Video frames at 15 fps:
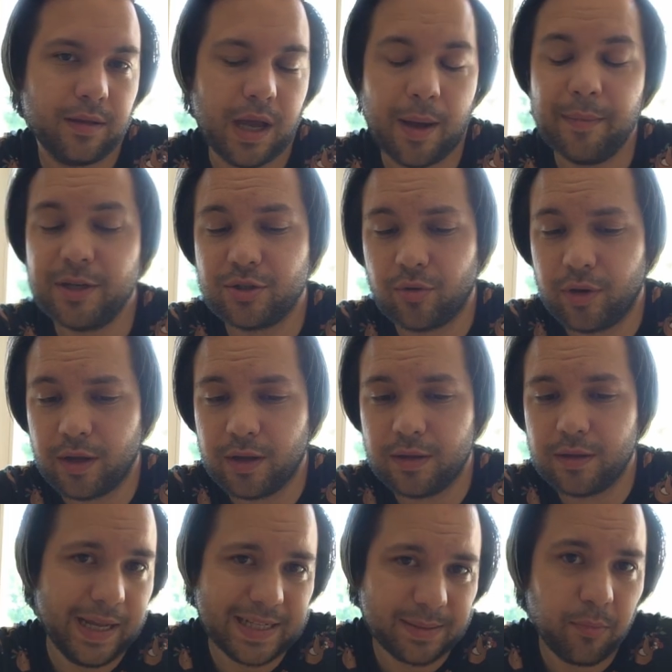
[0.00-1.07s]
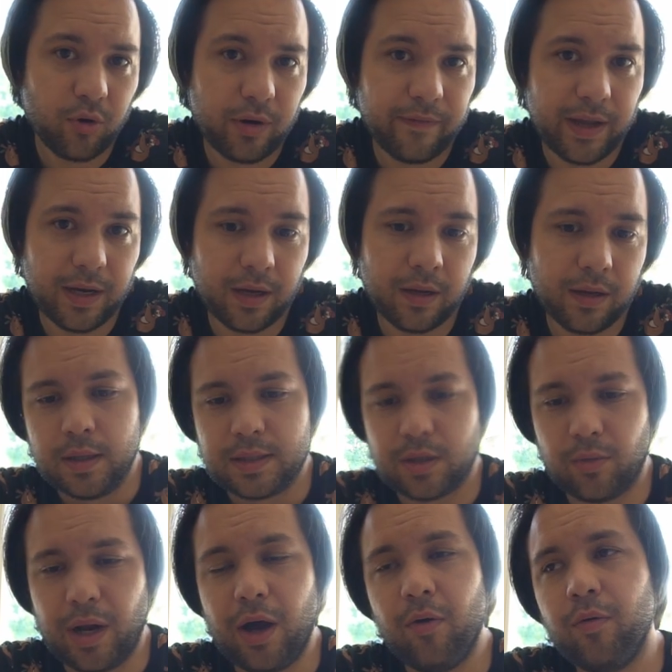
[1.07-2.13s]
I'm enjoying it. It's motivating. So
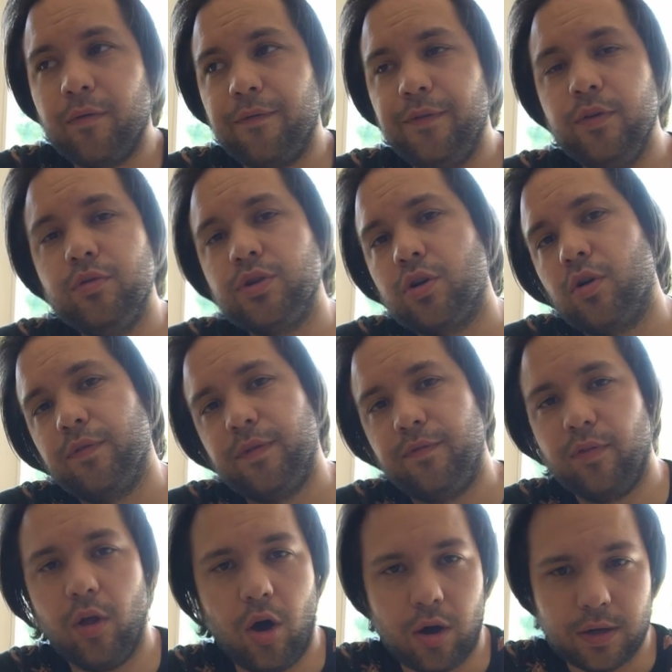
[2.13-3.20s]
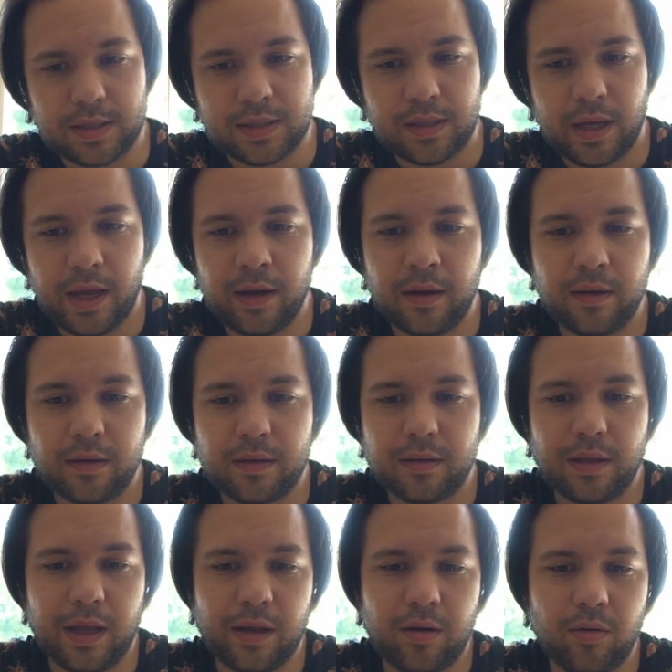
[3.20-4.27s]
now future of the vlogs and
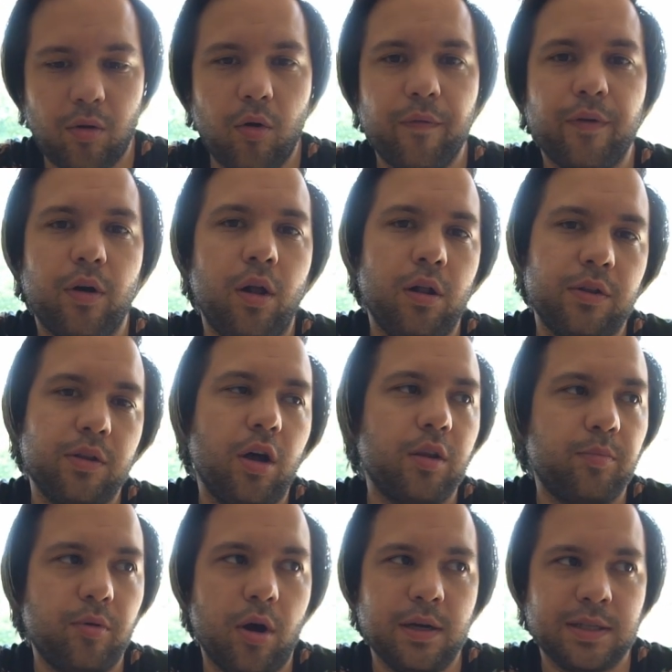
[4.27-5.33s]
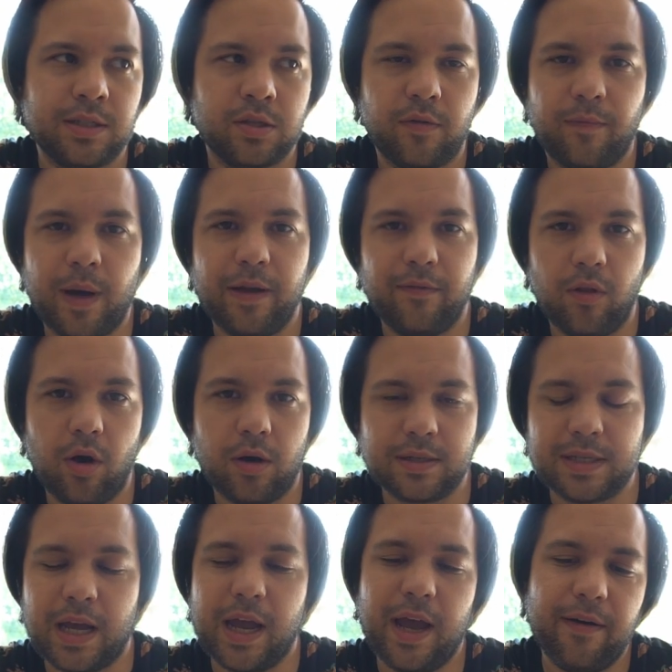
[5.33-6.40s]
like overall thought process of my
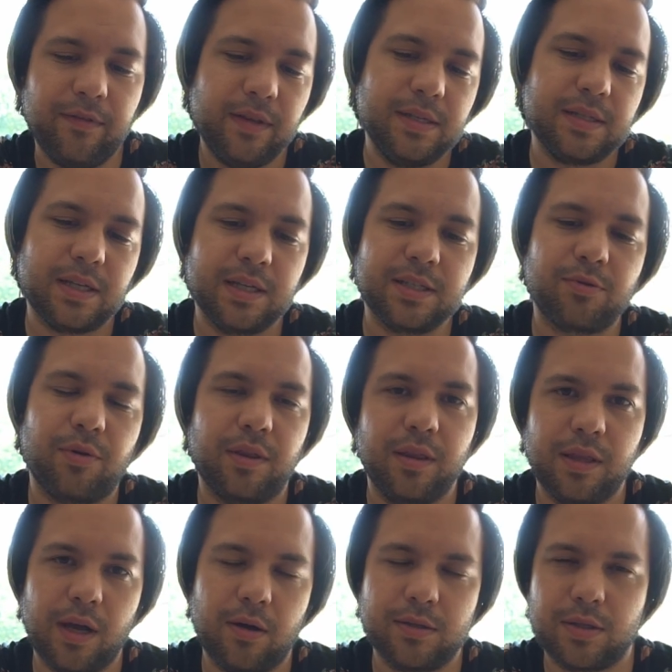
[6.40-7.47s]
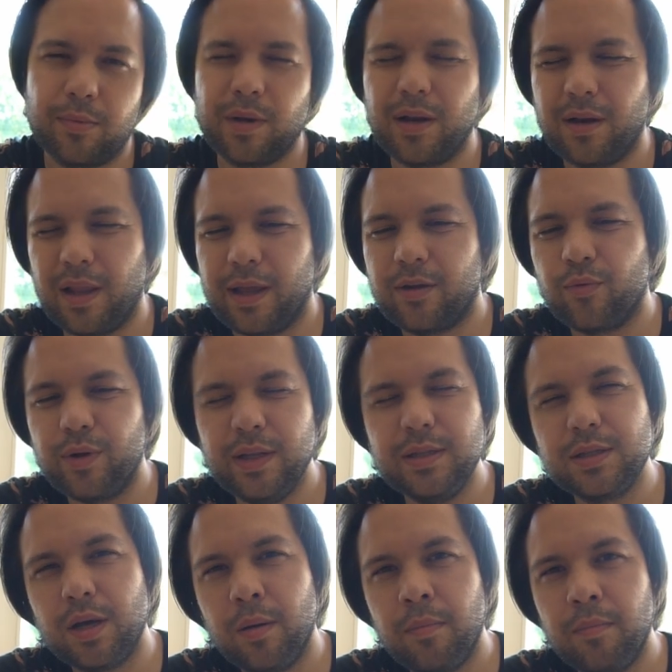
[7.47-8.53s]
vlogs. I have these things written down so I'm gonna like read
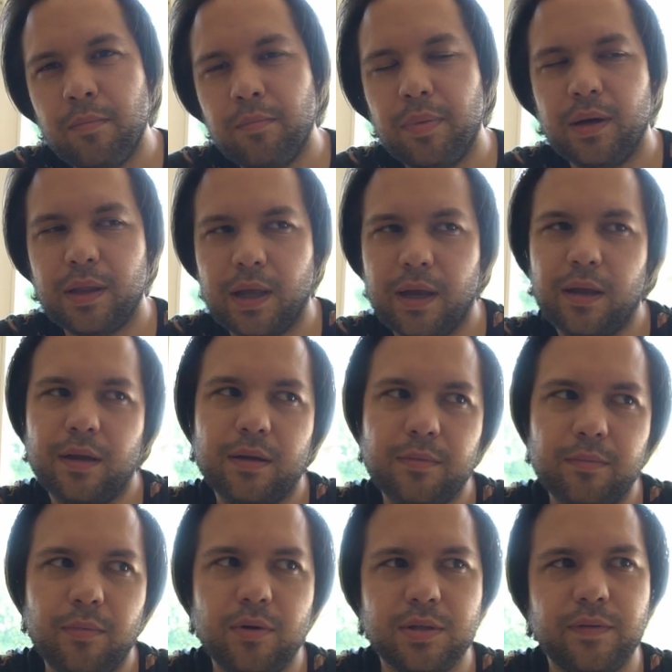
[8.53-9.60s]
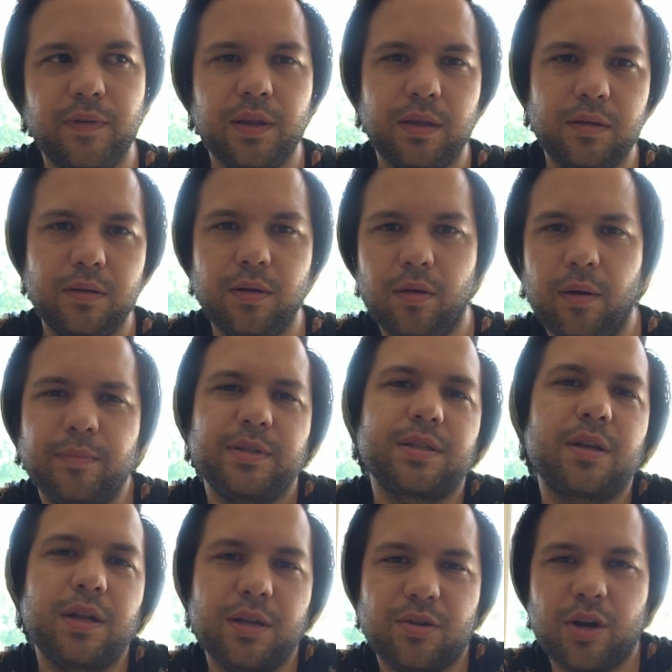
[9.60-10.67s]
some but like most of it, you know, I'm
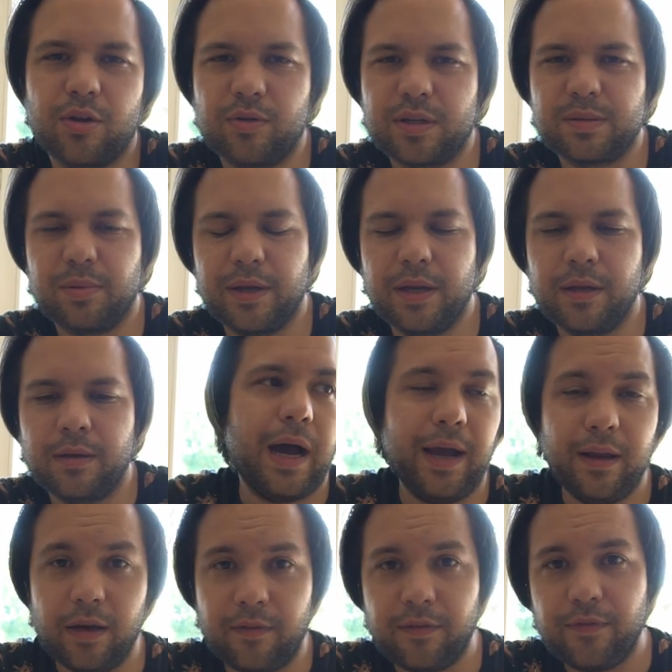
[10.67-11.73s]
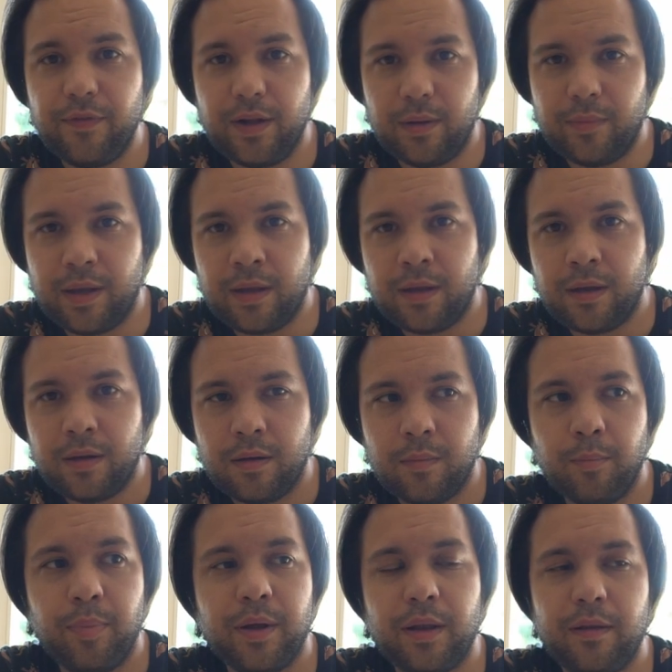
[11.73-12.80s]
just gonna try to explain it. I loved filming
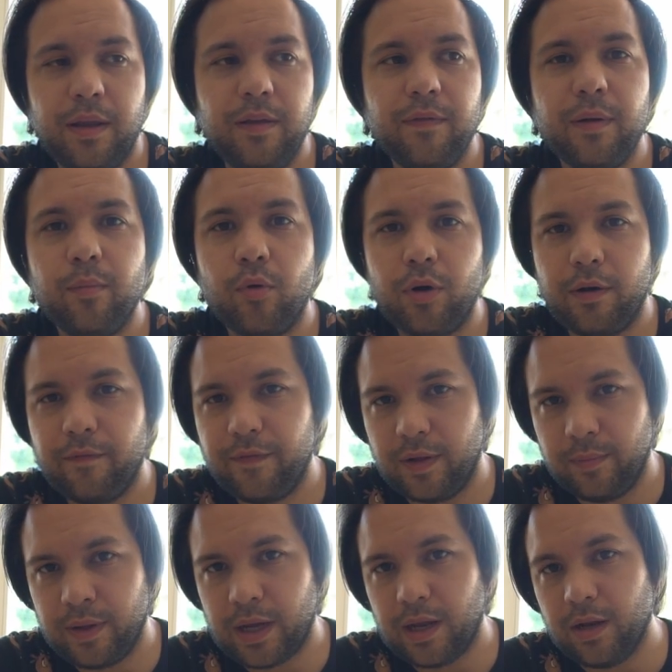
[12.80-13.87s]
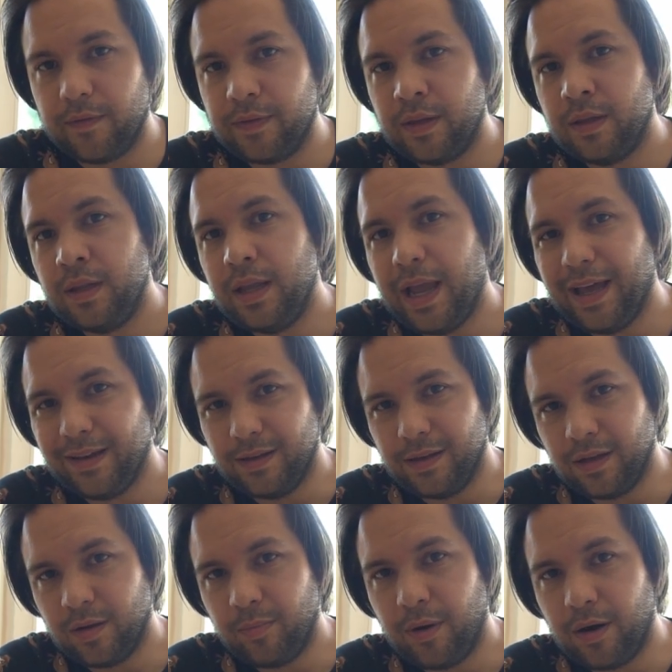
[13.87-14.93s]
but even more than filming I loved the
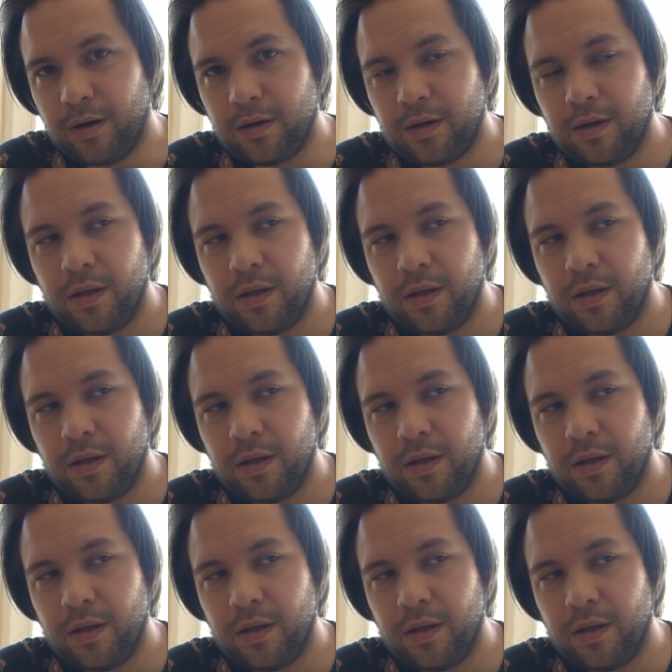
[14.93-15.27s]
editing part.